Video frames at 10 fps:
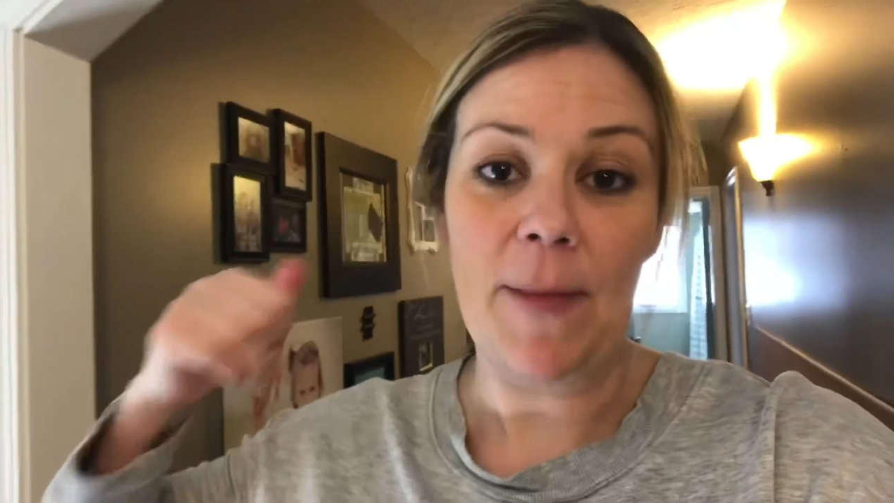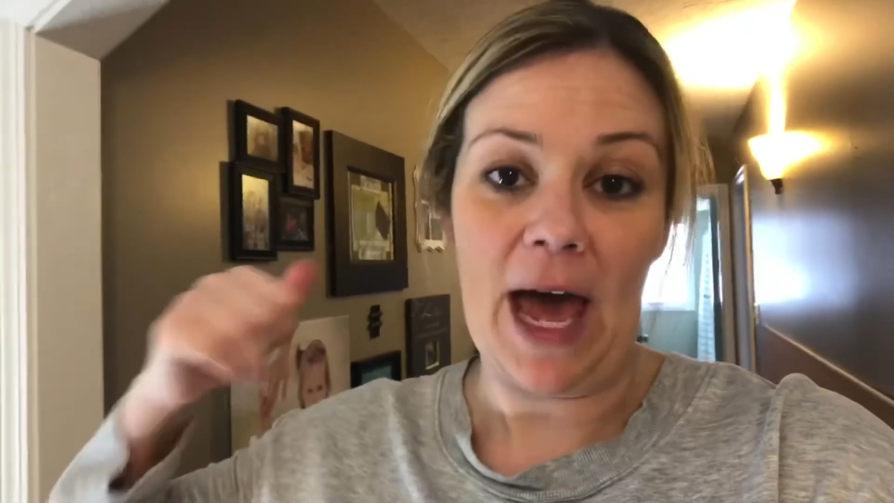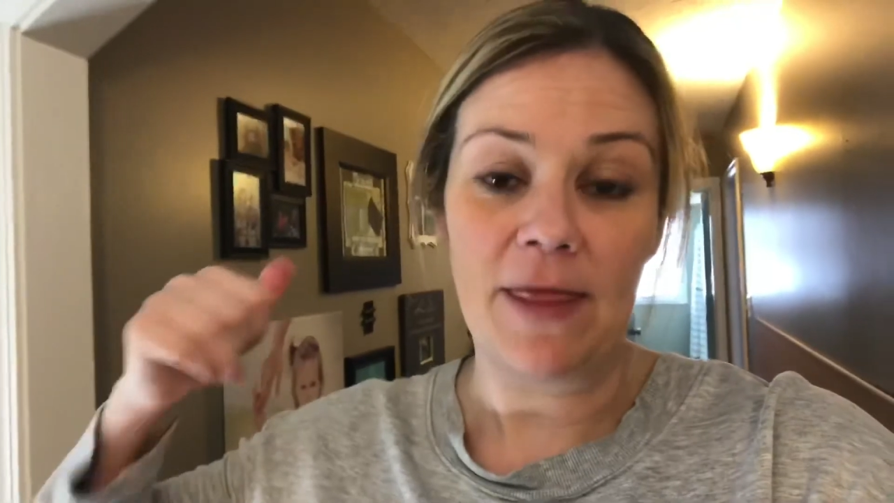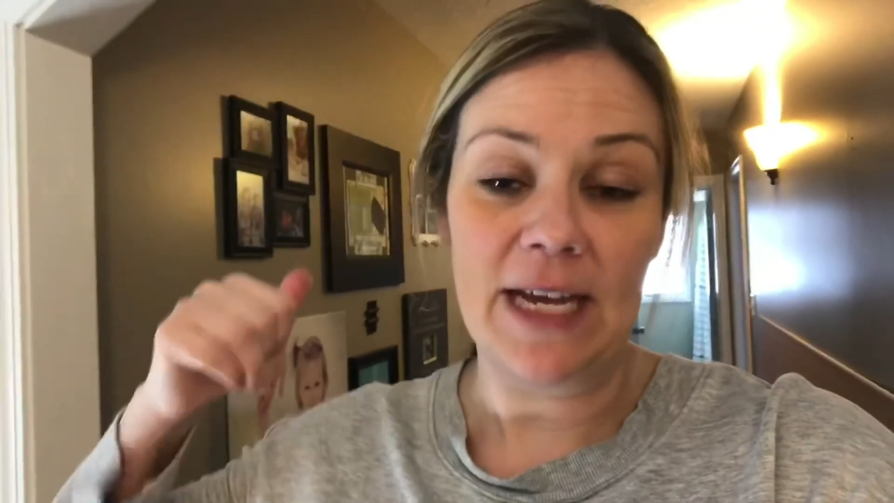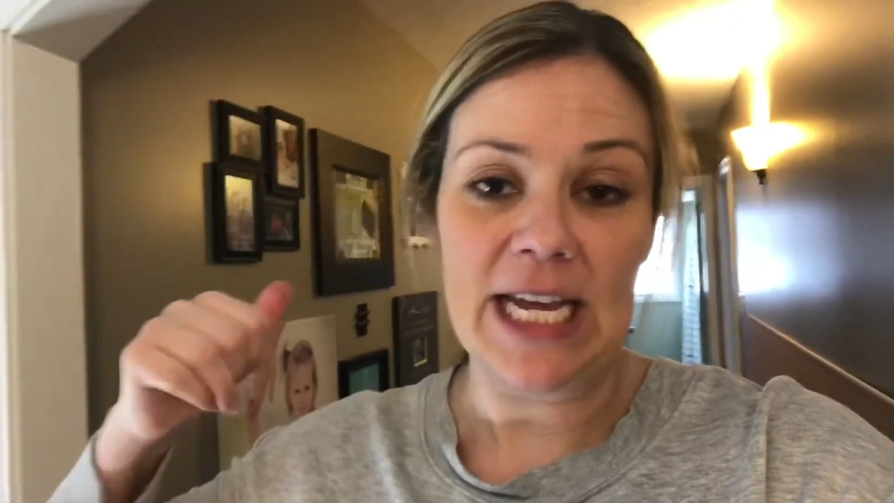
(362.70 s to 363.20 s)

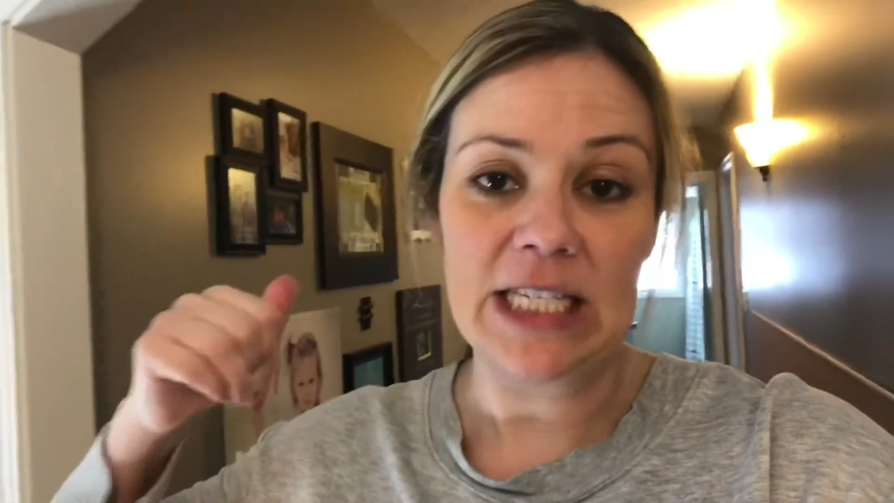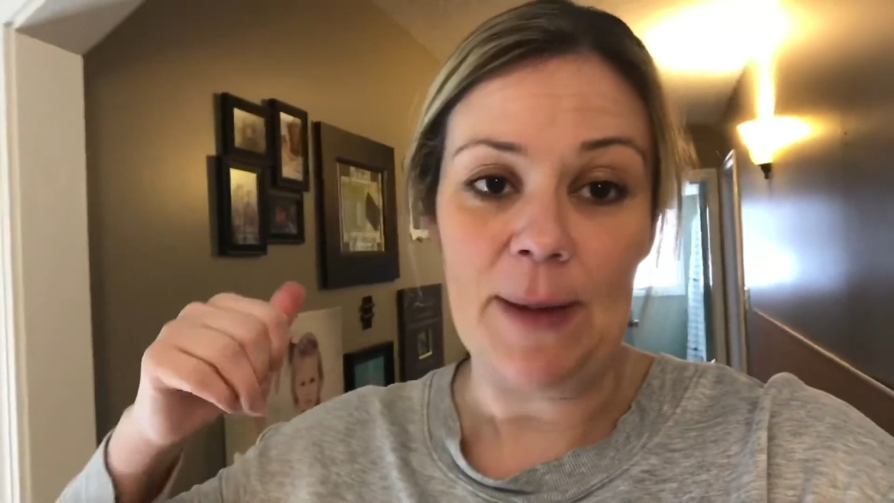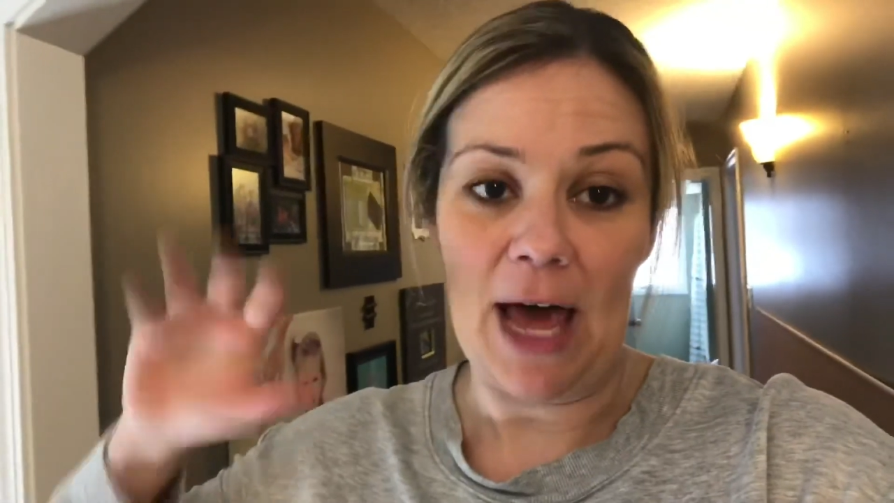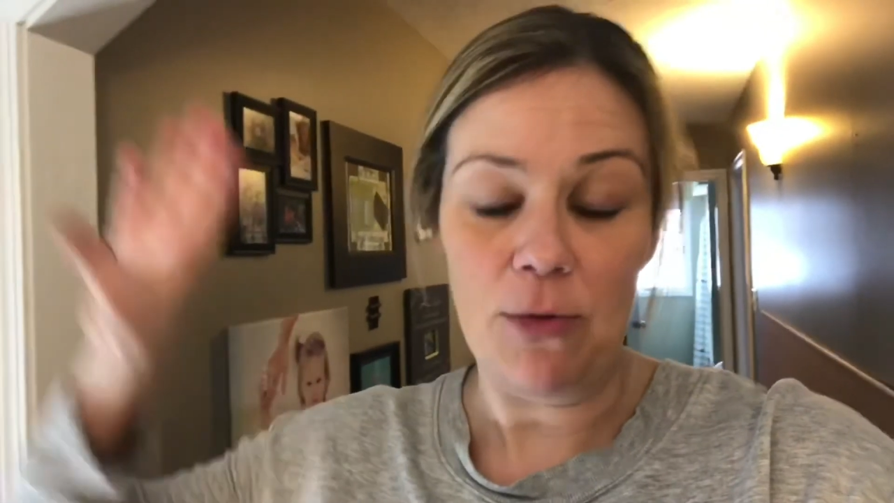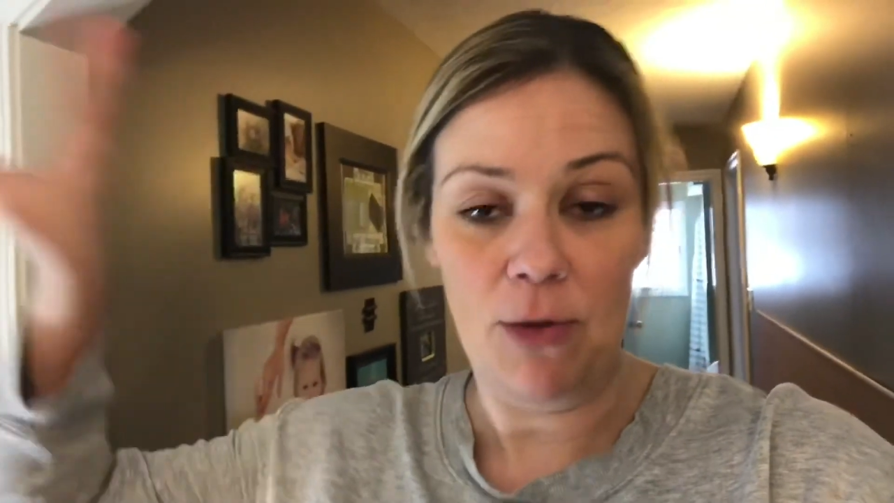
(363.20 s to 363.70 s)
the, the kids'
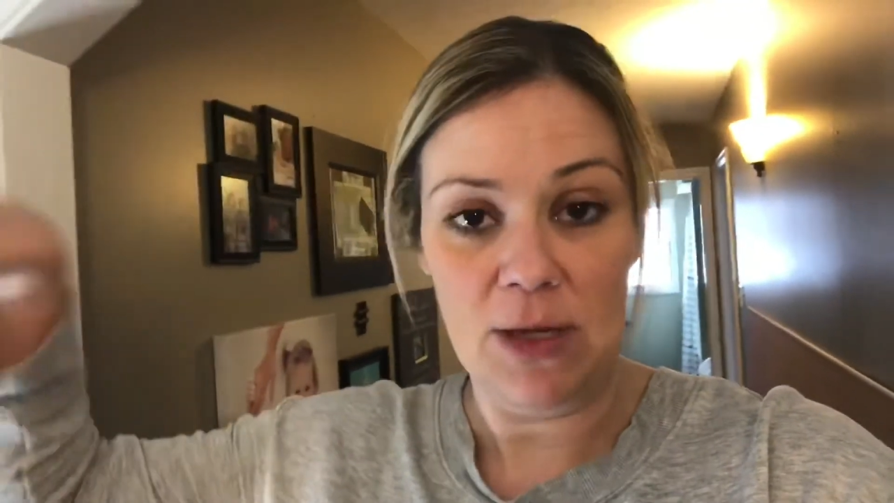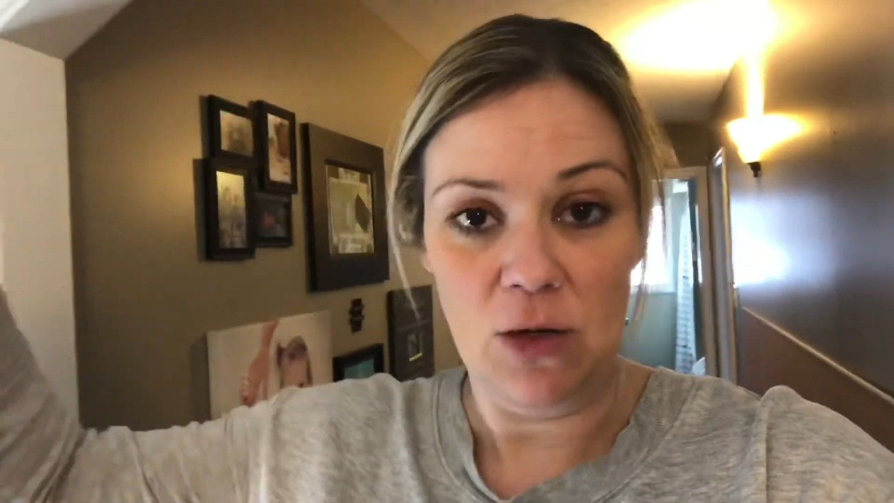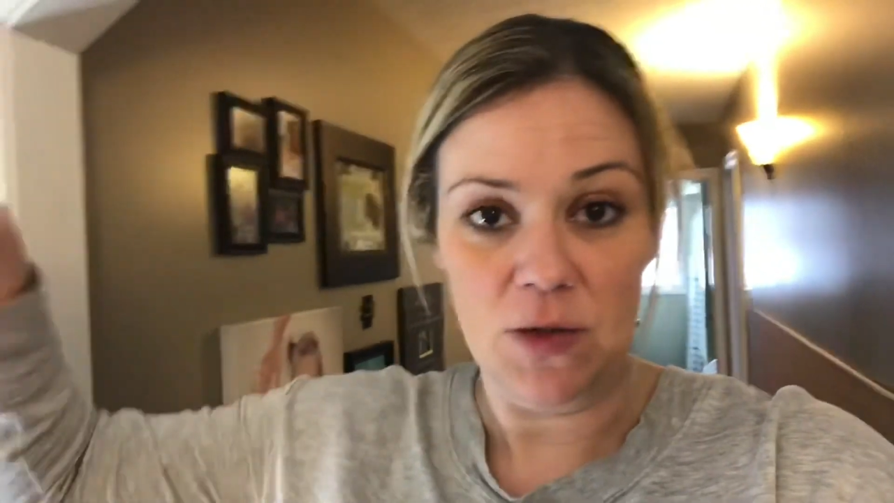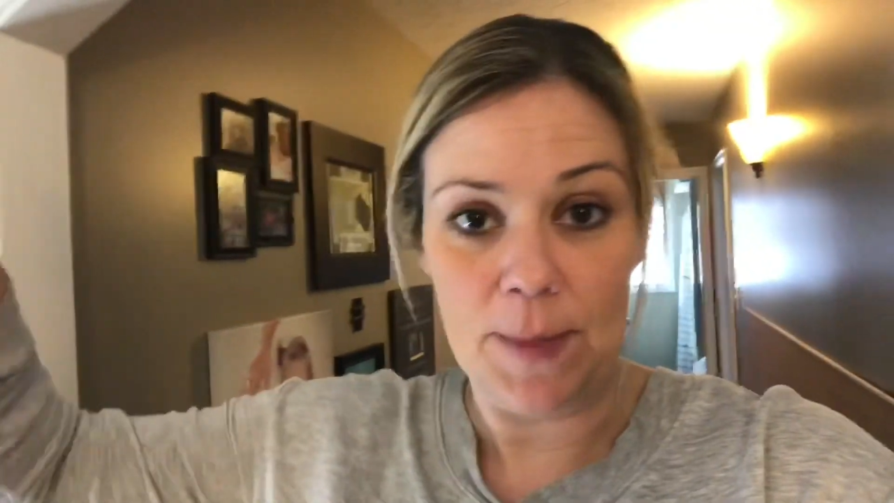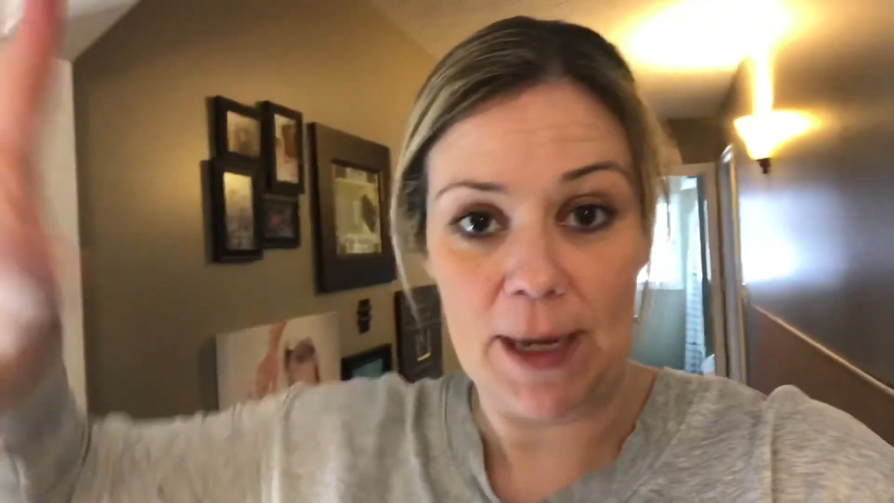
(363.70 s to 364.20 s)
bathroom
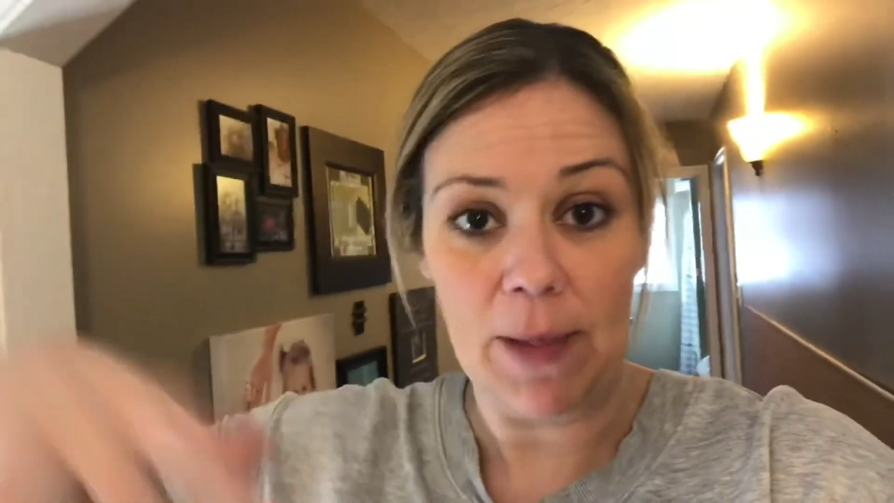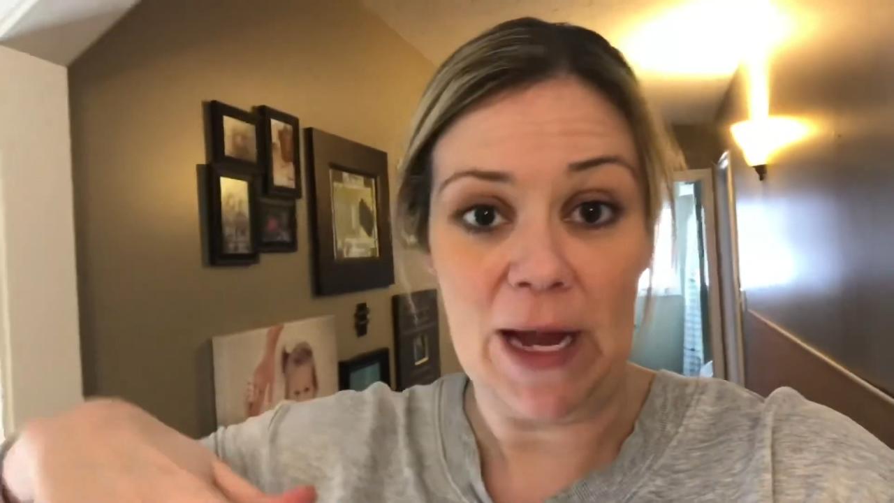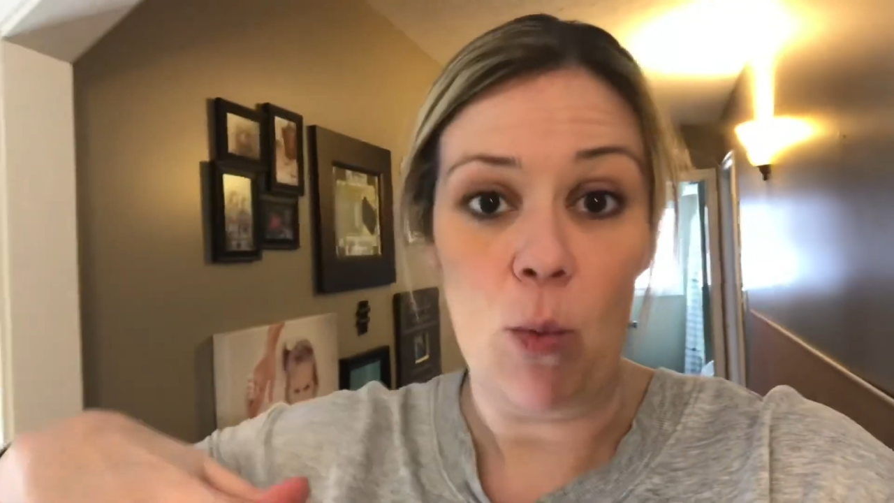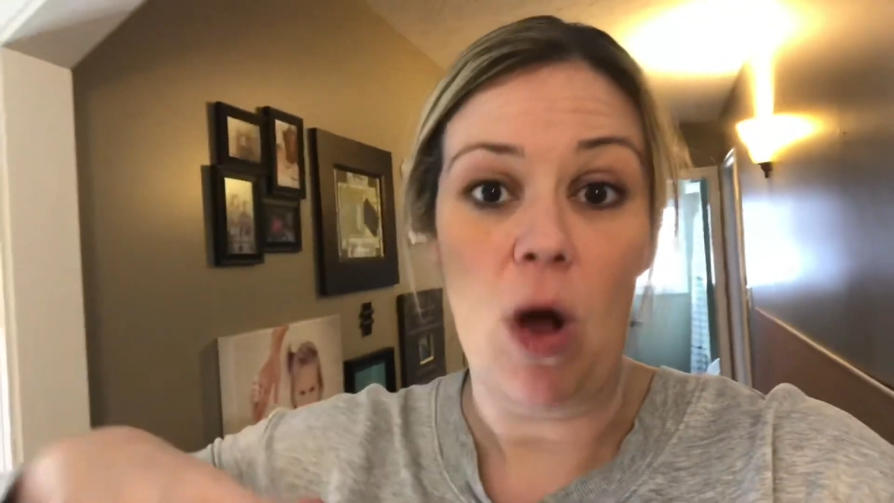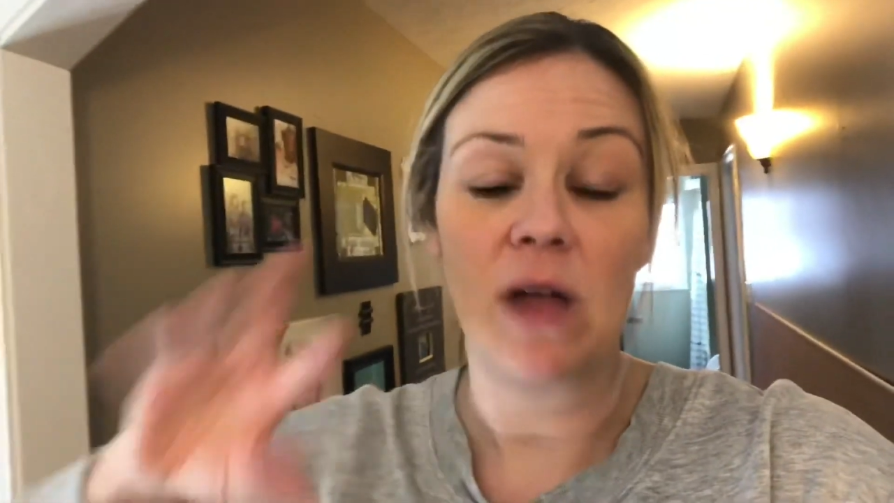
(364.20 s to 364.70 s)
and those big
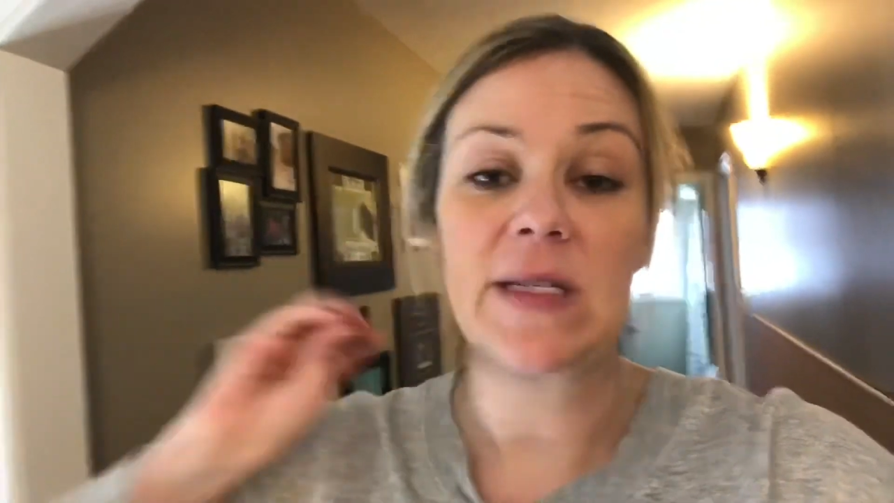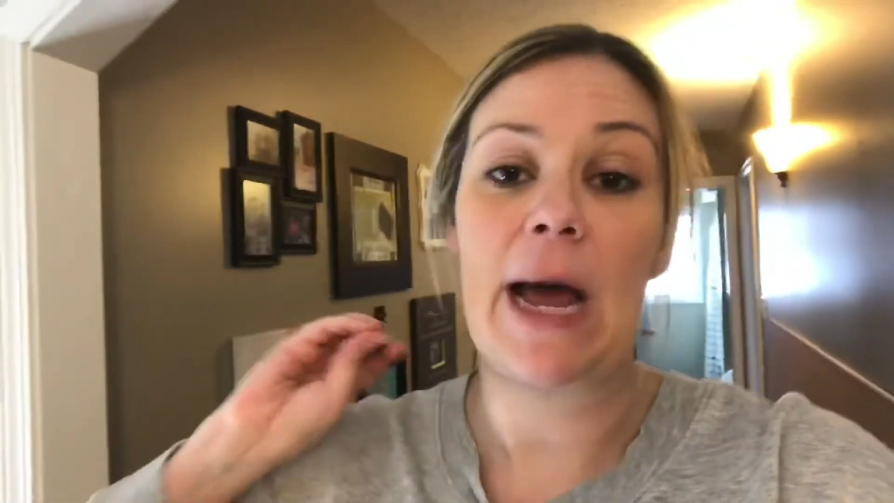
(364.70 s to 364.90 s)
blank walls.